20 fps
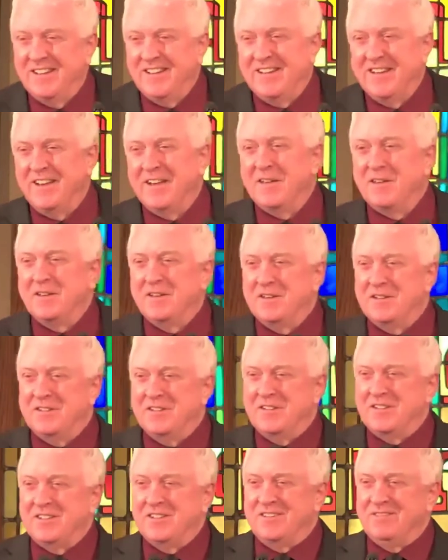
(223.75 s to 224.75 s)
Uh, I could have
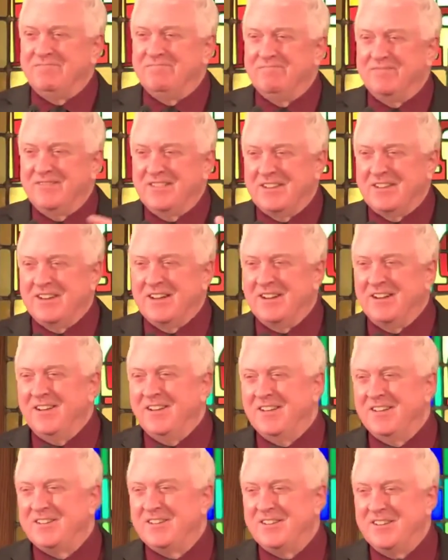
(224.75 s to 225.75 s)
just said,
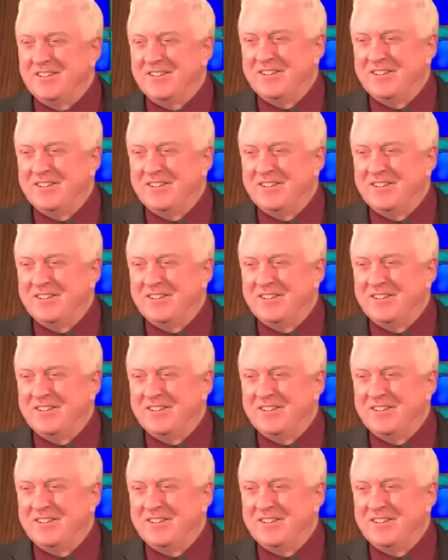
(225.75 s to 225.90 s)
I'll uh,